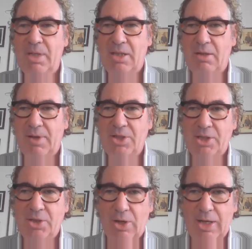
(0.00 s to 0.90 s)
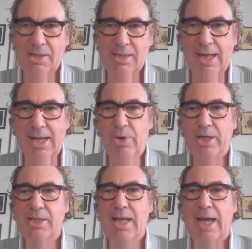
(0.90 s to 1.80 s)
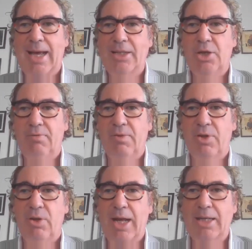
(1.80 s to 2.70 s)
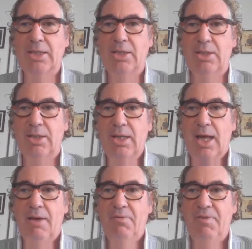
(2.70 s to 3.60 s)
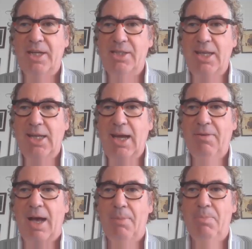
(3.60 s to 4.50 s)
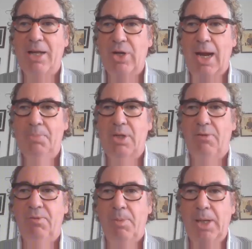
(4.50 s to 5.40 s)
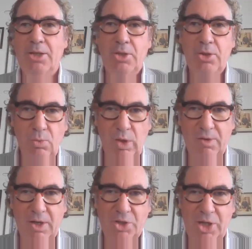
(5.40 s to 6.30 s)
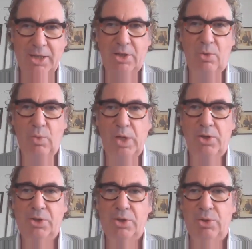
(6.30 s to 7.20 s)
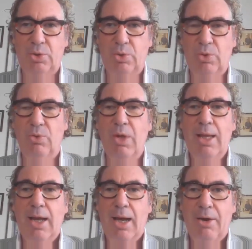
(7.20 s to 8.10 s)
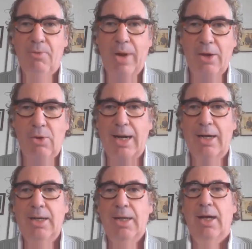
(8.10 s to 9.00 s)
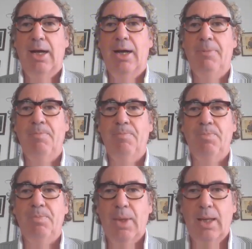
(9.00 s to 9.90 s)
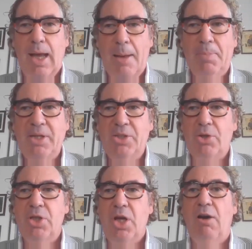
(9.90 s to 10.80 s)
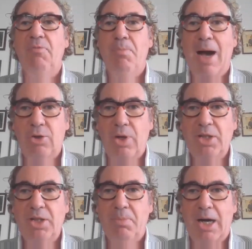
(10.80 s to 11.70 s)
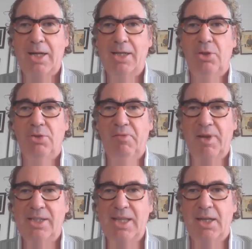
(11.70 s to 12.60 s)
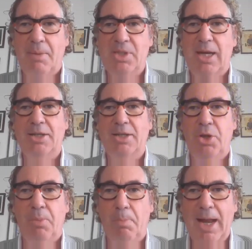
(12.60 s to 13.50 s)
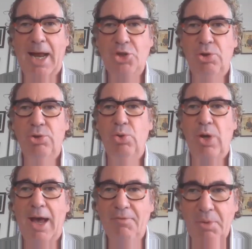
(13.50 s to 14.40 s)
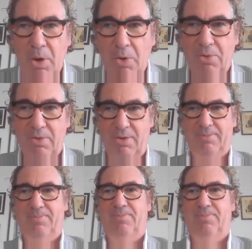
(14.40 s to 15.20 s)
Mr. Francesco Castelli, who is the head of credit and fixed income at Banner Capital from London. With Francesco, we also do regular episodes of Macro in the Markets on the fixed income side. So pleasure to have you both.